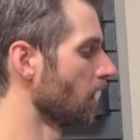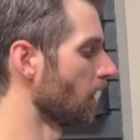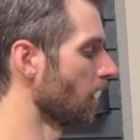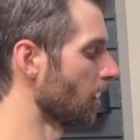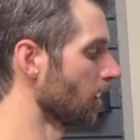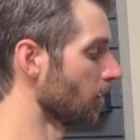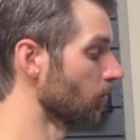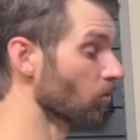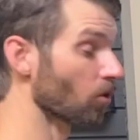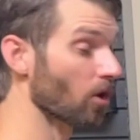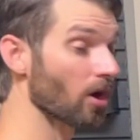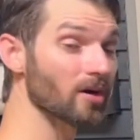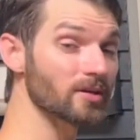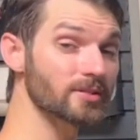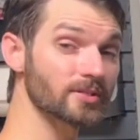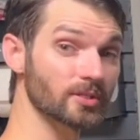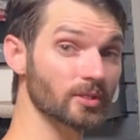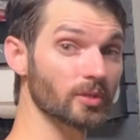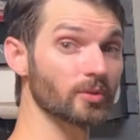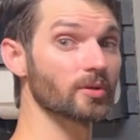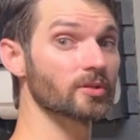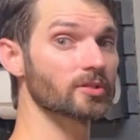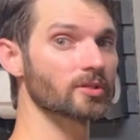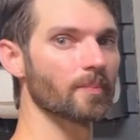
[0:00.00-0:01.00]
We'll also
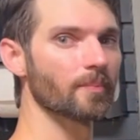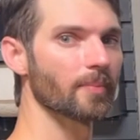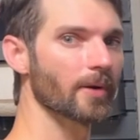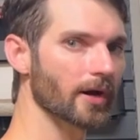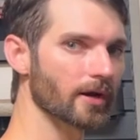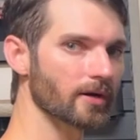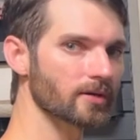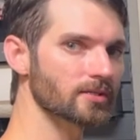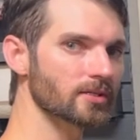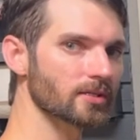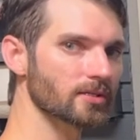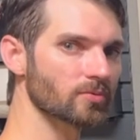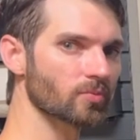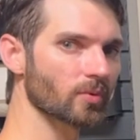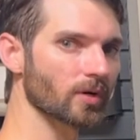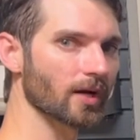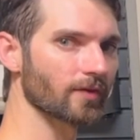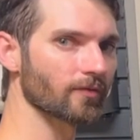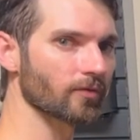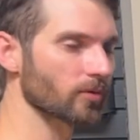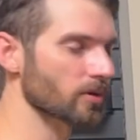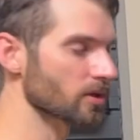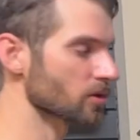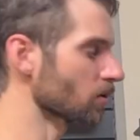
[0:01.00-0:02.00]
do those comparisons
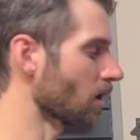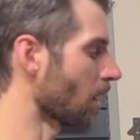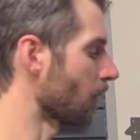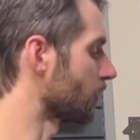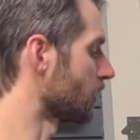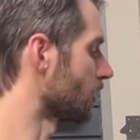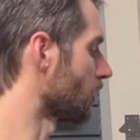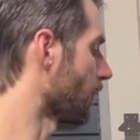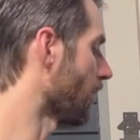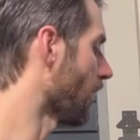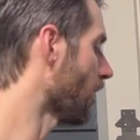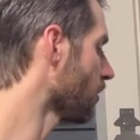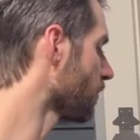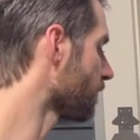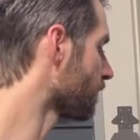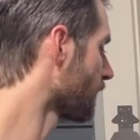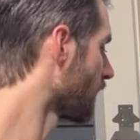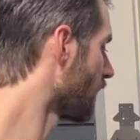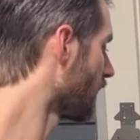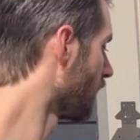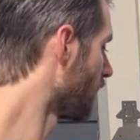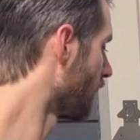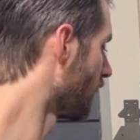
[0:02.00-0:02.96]
whenever we're swapping them out.